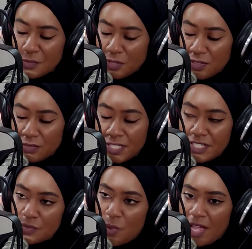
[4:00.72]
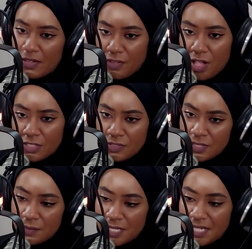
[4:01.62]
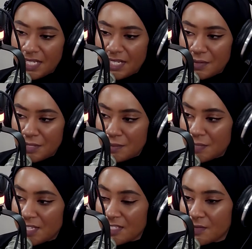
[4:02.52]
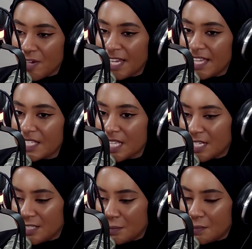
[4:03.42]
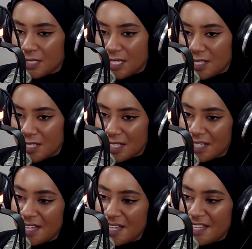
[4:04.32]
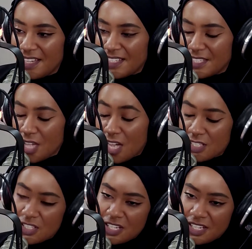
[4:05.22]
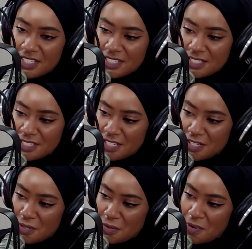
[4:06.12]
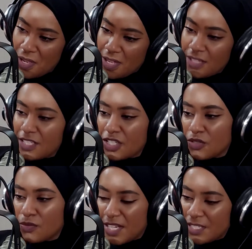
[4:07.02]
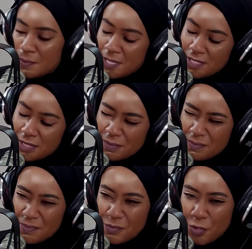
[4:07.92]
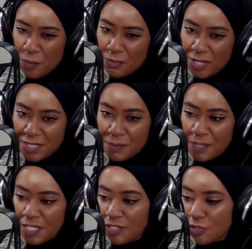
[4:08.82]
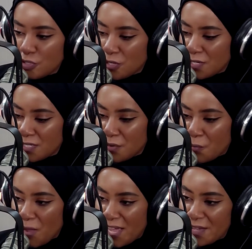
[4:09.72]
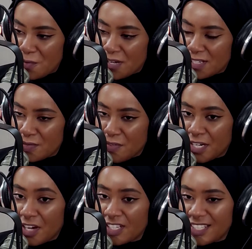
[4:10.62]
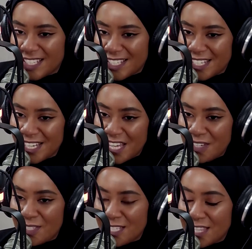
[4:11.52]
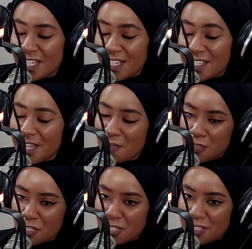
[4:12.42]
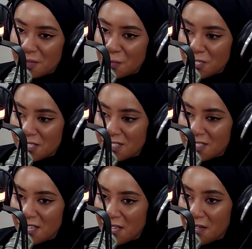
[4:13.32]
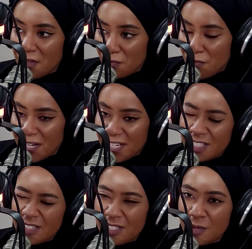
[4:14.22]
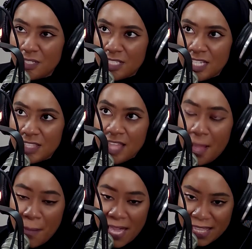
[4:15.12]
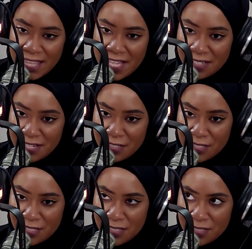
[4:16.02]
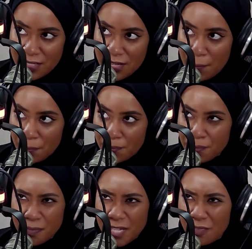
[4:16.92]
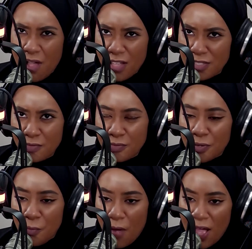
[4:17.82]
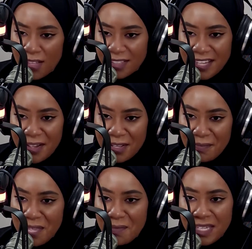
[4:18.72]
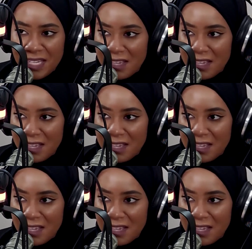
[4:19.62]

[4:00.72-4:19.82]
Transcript: one of the reasons why I followed you at the beginning, was because it's very aesthetically pleasing. It's not just, you know, just a recipe, just a normal recipe. You show it in a way where it's very artistic, and you see there is a vision, which is very, you don't see that back then. Like since I followed you for a while now, like maybe